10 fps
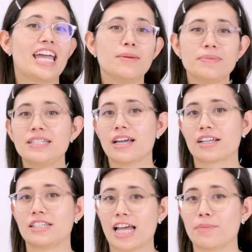
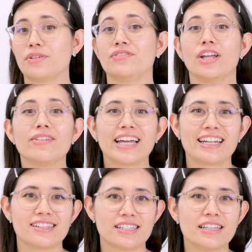aptX Adaptive Low
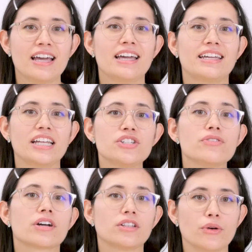Latency gets you
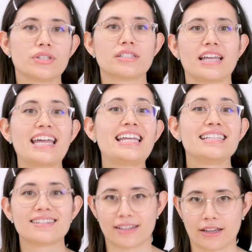the closest to
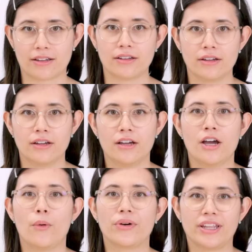in-sync.
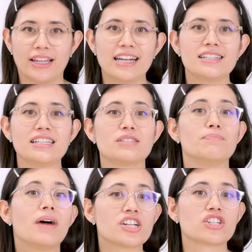While the latency is
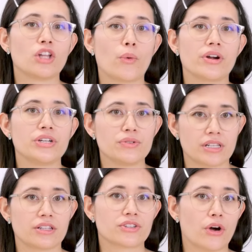much lower
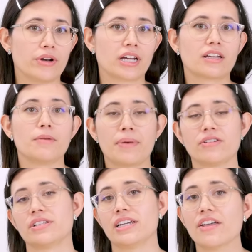using this codec
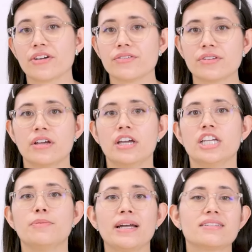compared to the others,
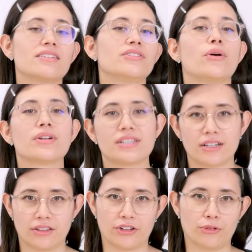you might still notice
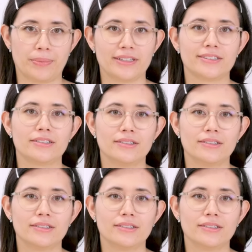it a little bit.